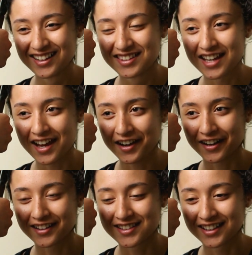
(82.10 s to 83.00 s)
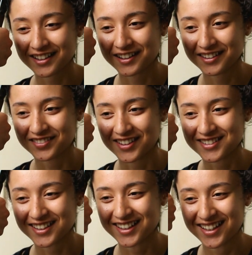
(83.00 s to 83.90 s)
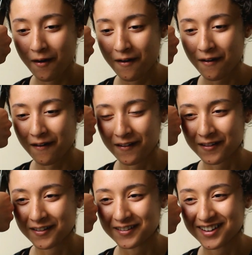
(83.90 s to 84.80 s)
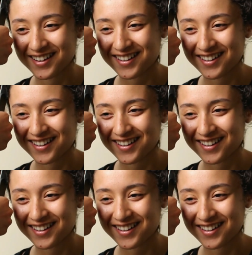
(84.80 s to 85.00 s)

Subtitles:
It's hair. It's not gonna hurt, Frederic. Oh.